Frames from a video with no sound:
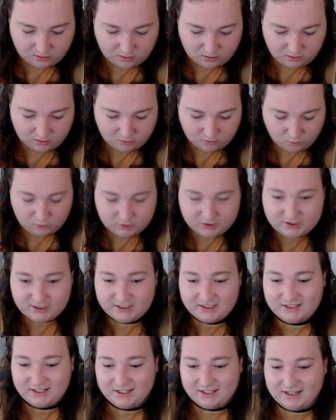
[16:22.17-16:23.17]
Was this
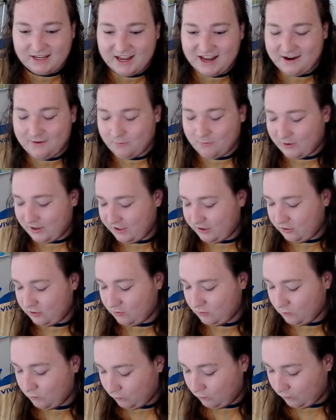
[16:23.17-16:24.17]
the game where you
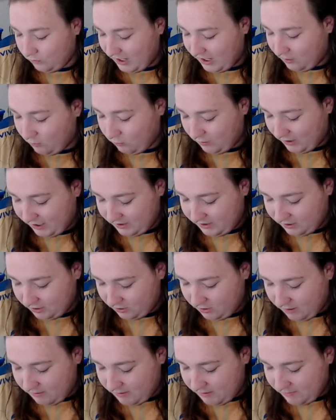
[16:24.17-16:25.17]
like ran the
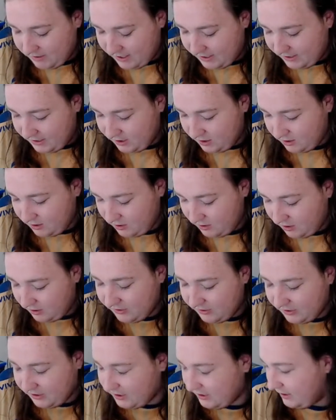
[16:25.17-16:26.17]
Krabby Patty? I
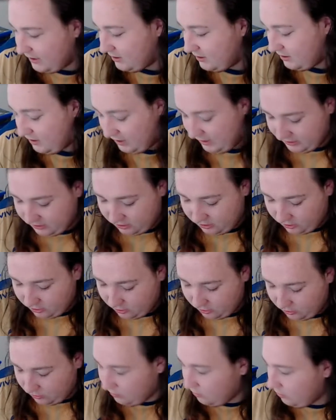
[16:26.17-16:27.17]
think it is. I don't know.